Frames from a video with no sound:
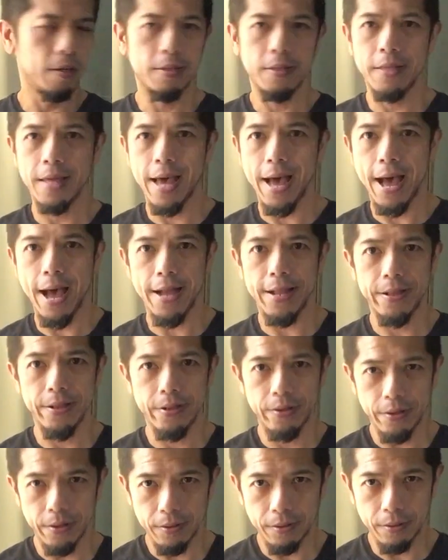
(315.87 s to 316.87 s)
that
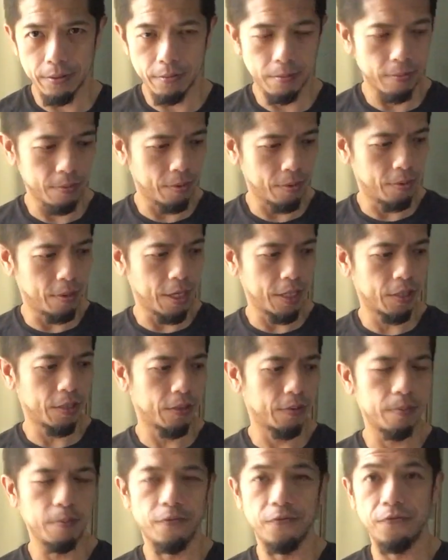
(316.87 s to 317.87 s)

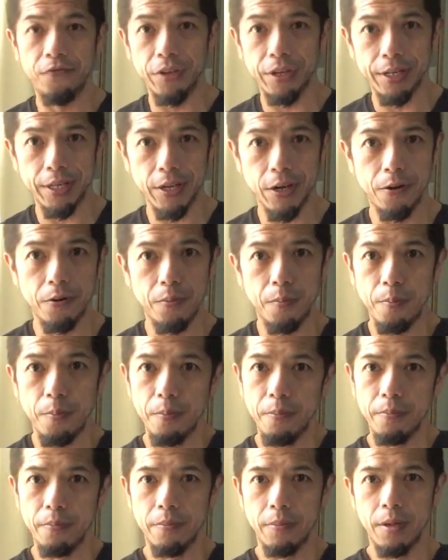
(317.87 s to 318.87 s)
this video
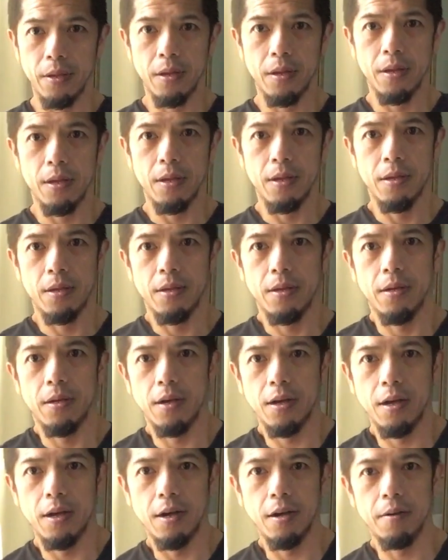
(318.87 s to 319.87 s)

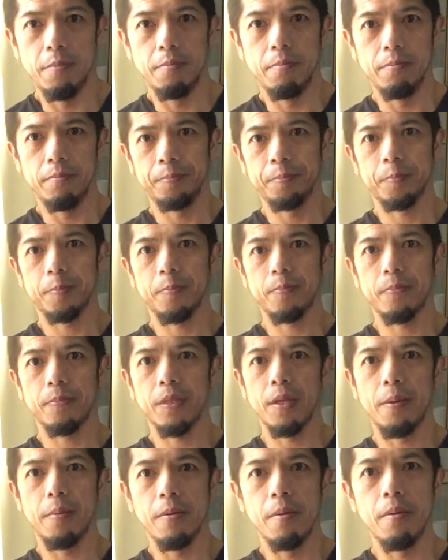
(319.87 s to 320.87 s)
um,
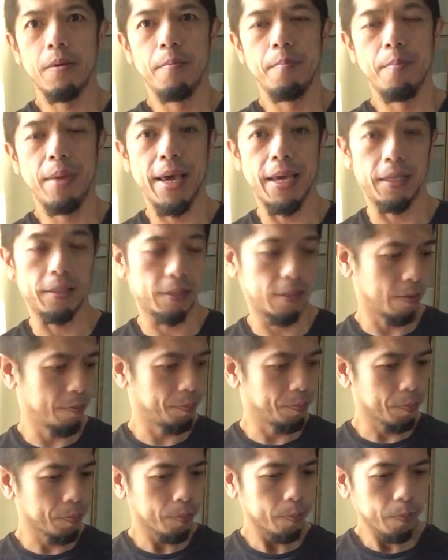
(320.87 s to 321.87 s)
makes.
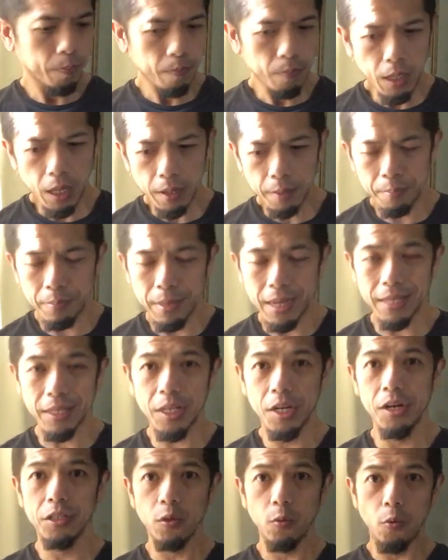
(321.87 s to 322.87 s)
But
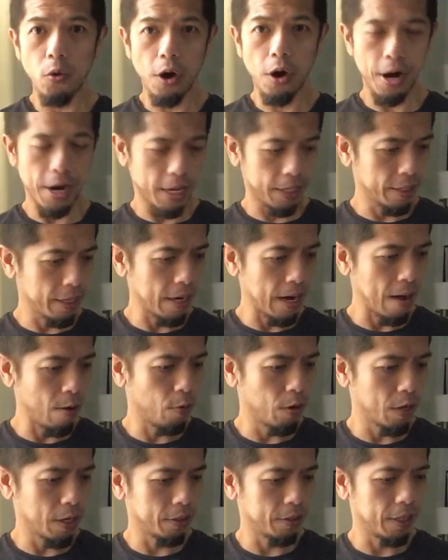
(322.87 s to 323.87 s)
here's the warning that I
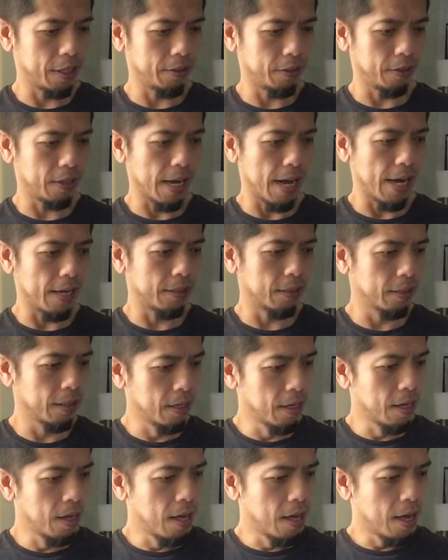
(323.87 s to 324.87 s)
want to tell you guys.
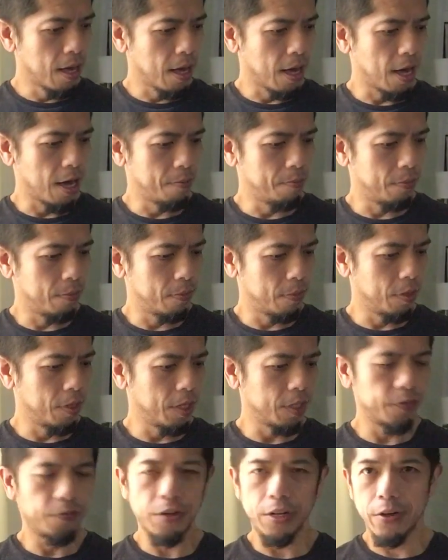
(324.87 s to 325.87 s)
Um,
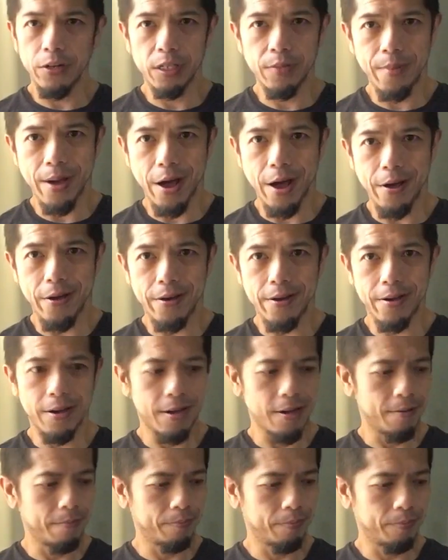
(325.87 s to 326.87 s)
this video is about
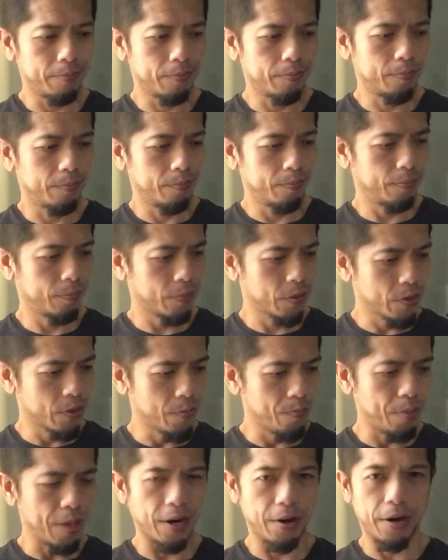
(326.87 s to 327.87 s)
um,
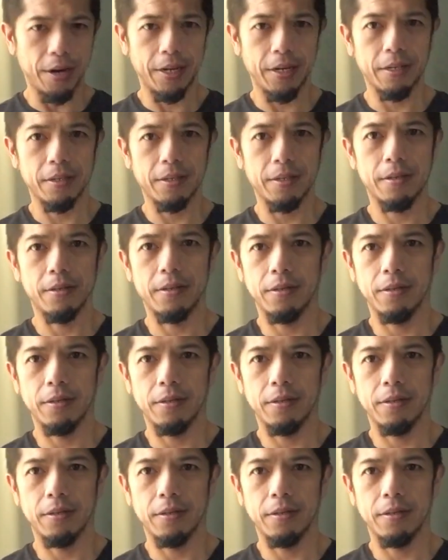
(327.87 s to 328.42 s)
comparing